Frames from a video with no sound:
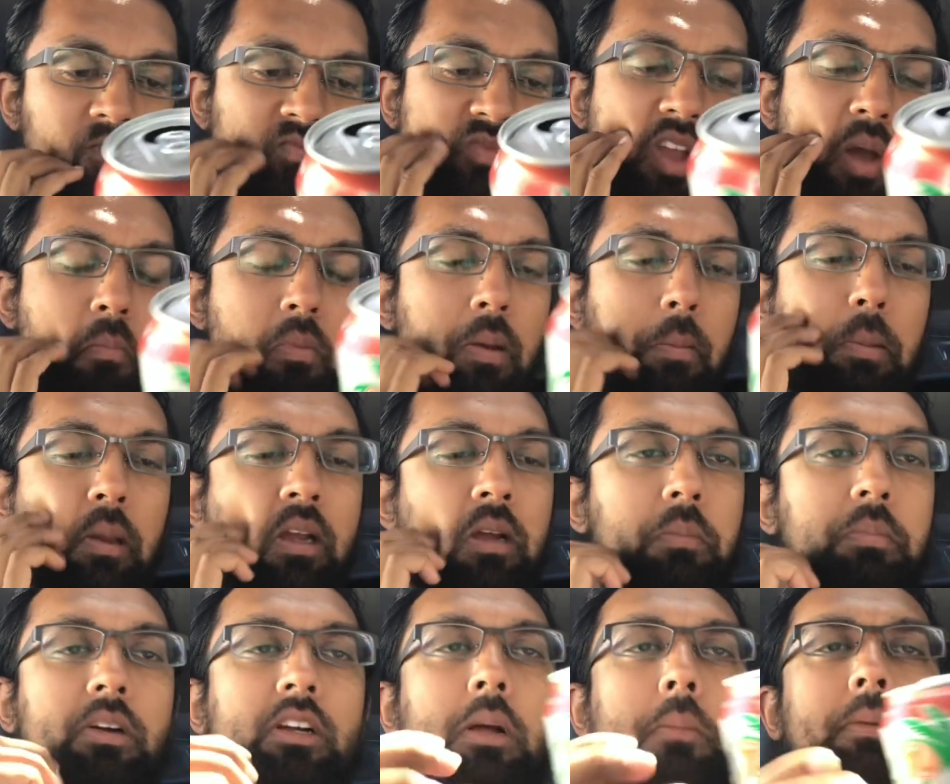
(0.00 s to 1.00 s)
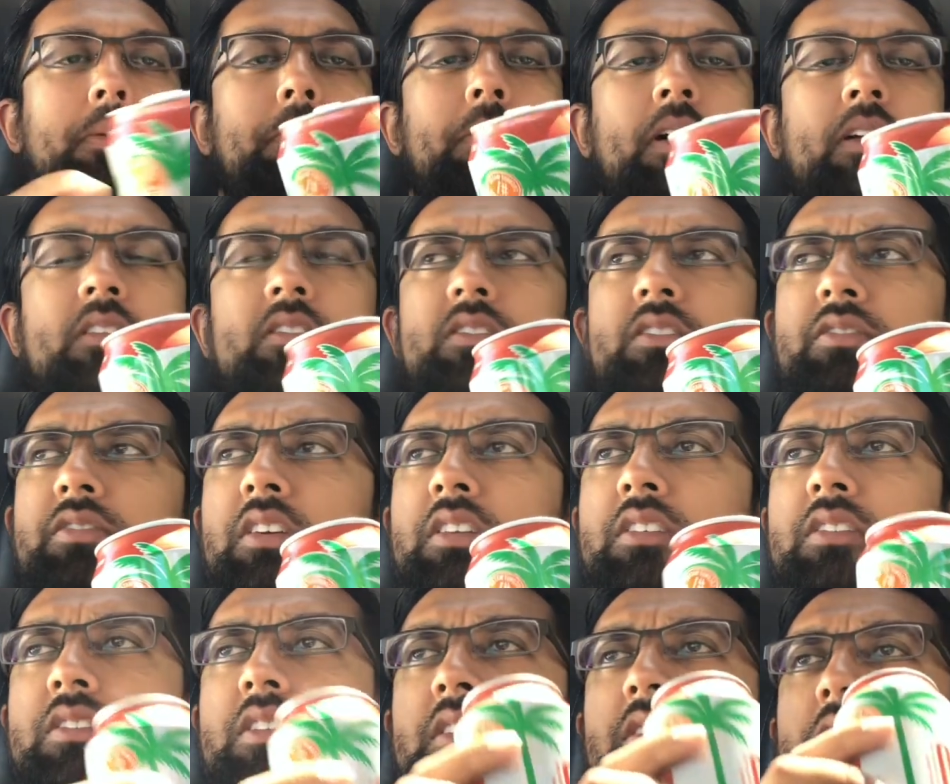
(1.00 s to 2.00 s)
I might pick up a couple bottles if I
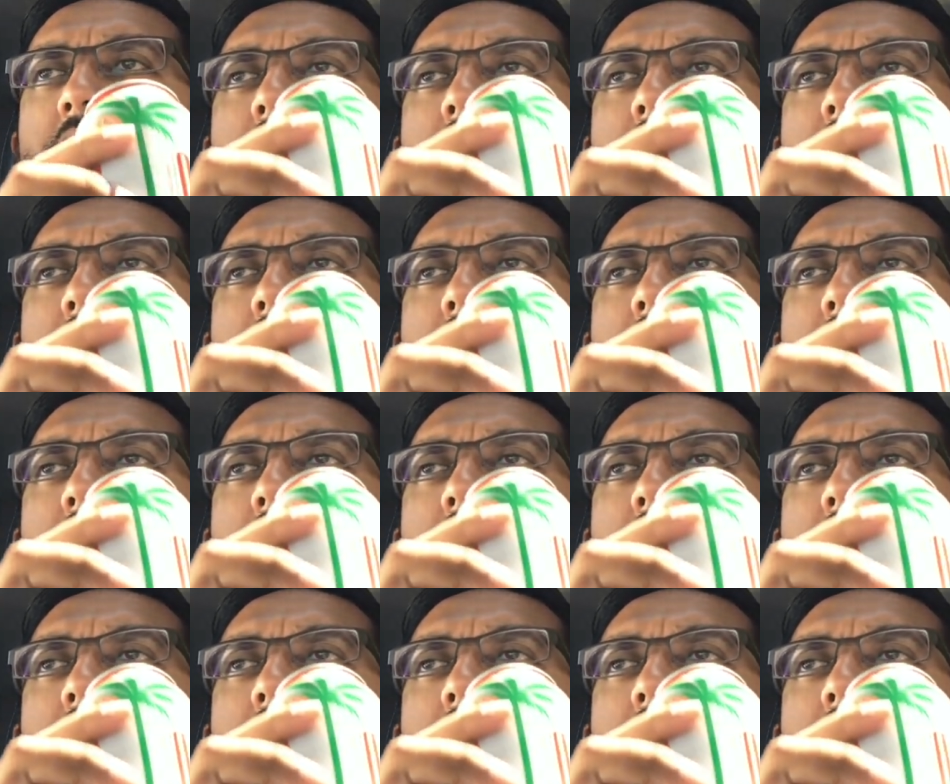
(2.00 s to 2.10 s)
decide to